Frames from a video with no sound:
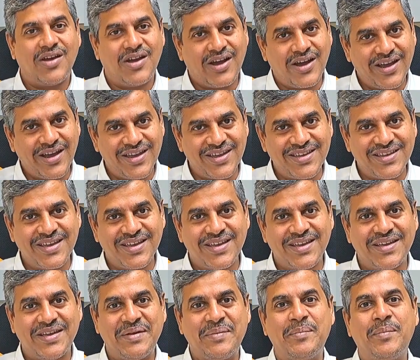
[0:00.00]
Hi,
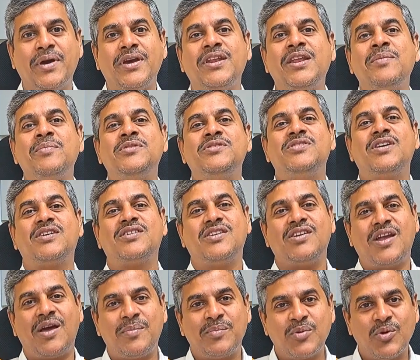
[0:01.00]
my name is Dr.
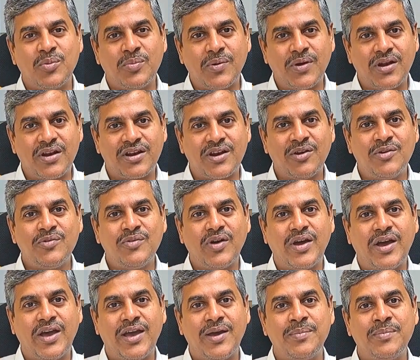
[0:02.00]
Ram Gopal Rao.
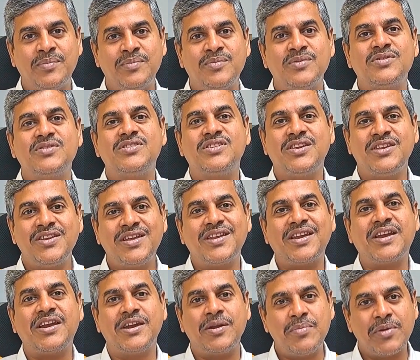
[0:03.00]
I am Senior
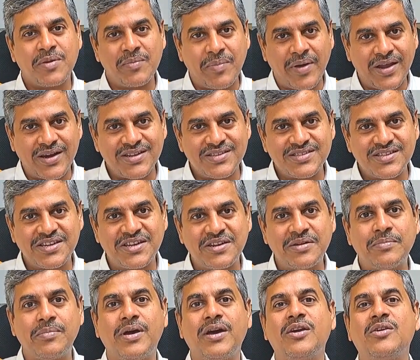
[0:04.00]
Academic Manager
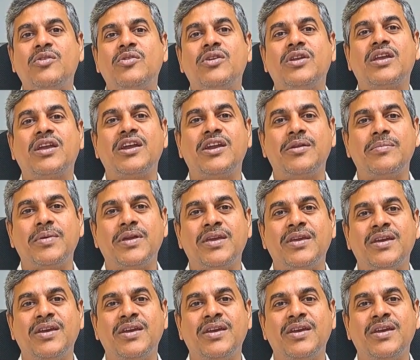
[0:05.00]
in Biocon Academy.